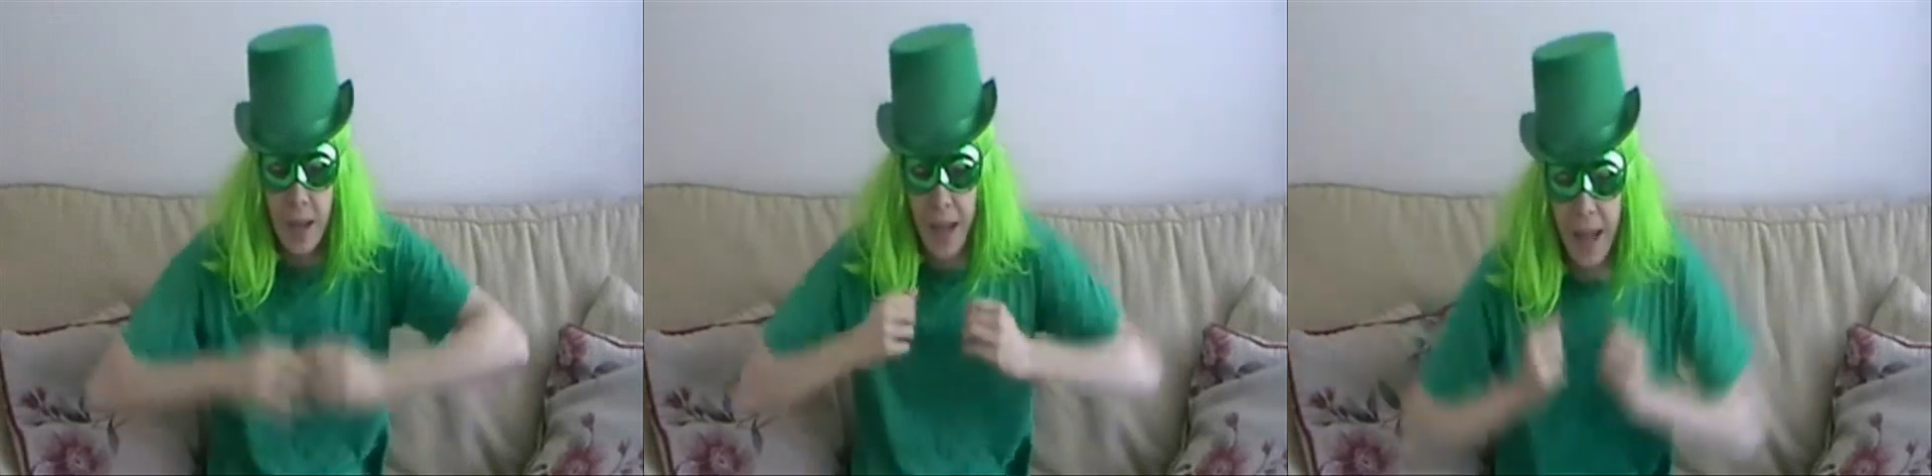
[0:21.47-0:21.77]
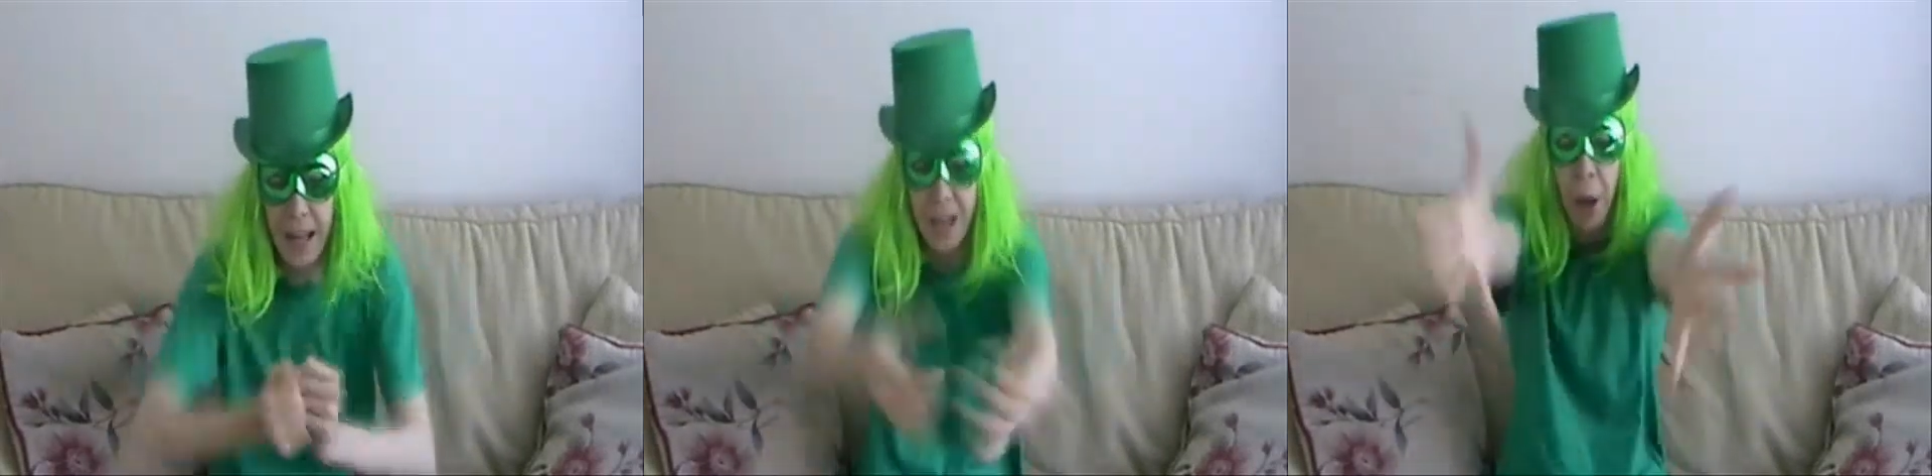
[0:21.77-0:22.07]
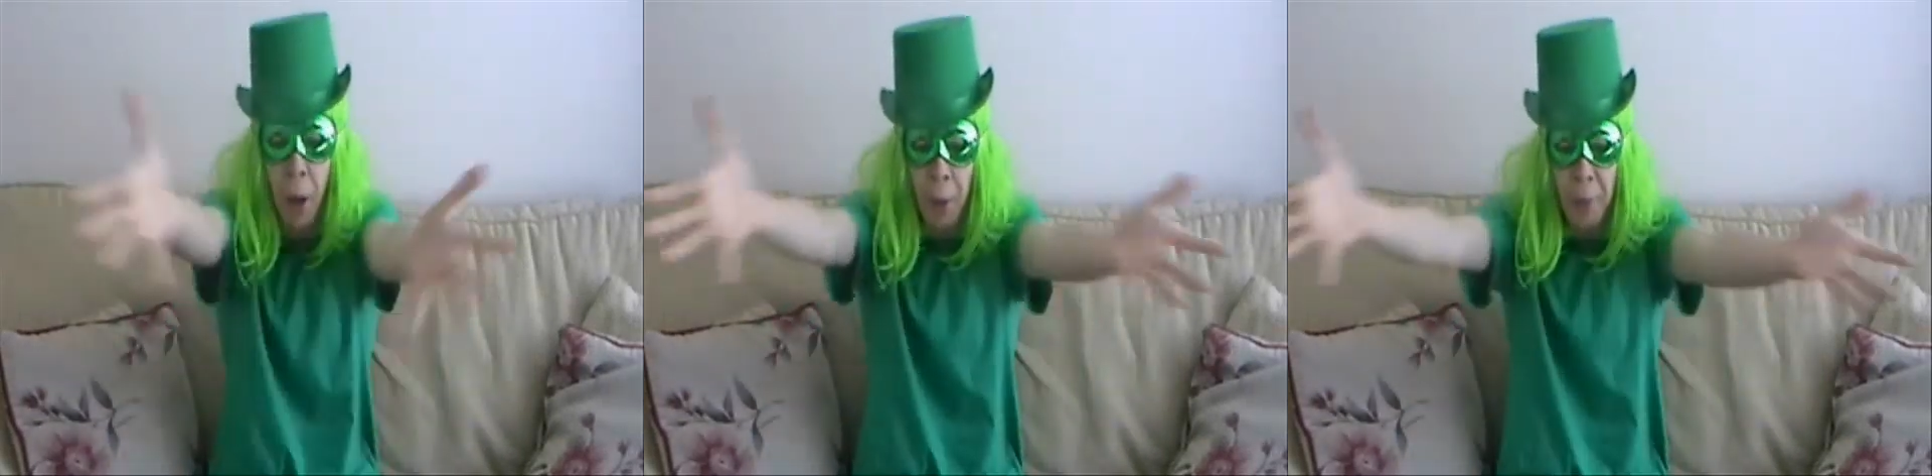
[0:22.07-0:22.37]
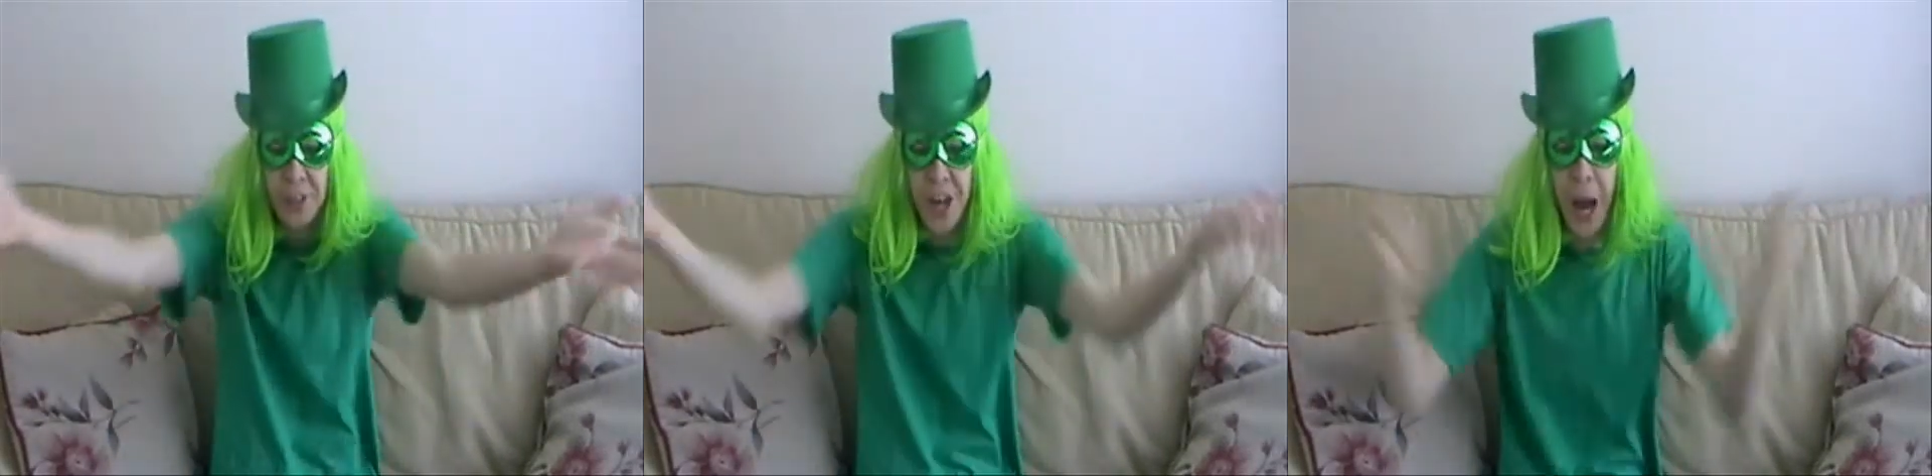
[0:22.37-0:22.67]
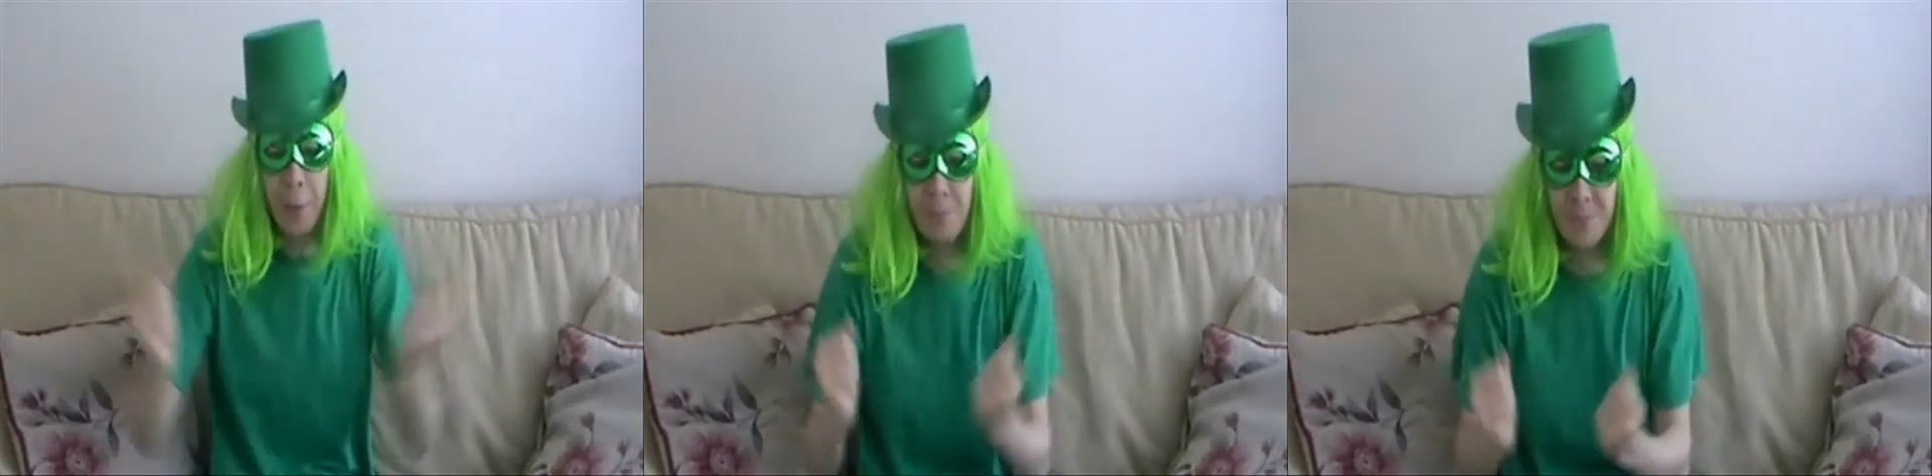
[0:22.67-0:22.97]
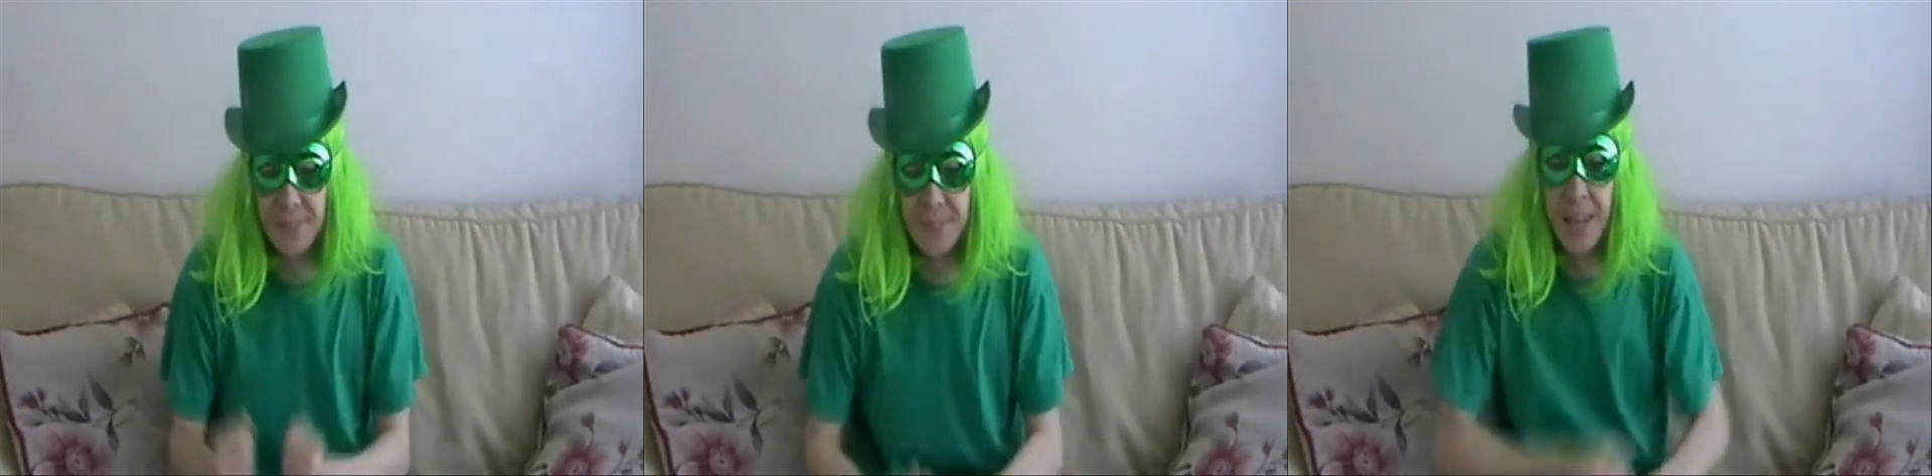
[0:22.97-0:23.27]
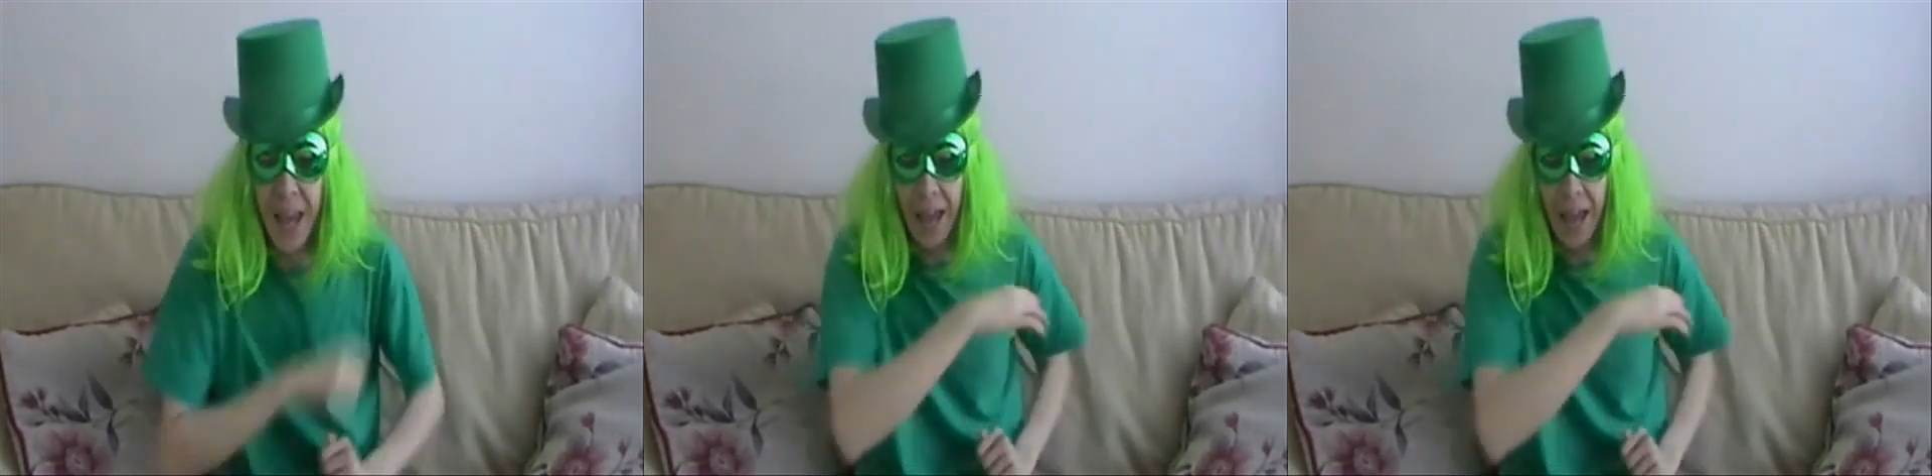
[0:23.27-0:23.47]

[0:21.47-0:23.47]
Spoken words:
Hello chums,